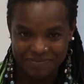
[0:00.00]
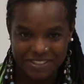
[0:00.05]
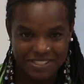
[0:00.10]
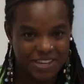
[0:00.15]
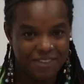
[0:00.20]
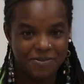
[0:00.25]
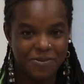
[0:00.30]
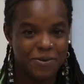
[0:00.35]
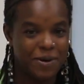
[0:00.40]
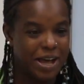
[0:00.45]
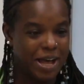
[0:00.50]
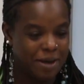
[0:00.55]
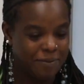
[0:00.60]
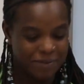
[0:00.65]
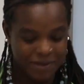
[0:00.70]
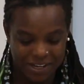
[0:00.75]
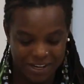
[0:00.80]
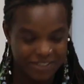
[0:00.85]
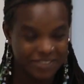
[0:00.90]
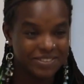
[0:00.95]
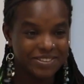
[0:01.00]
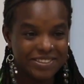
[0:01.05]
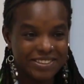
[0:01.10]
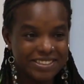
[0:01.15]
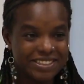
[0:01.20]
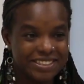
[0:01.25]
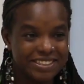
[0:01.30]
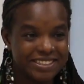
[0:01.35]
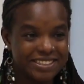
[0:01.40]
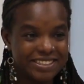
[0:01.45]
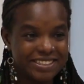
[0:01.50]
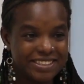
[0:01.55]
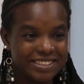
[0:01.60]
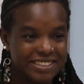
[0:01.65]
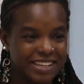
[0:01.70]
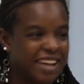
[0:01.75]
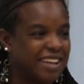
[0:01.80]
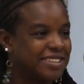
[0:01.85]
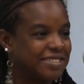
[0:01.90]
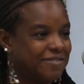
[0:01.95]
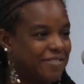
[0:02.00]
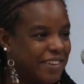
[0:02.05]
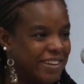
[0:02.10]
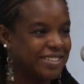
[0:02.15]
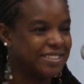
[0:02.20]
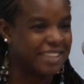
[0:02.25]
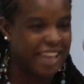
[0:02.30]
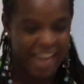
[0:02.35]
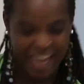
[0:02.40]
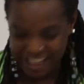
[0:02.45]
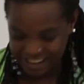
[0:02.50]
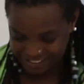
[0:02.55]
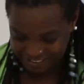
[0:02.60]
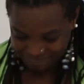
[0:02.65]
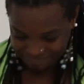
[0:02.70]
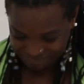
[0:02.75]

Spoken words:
Is everyone happy now? I'll fix that.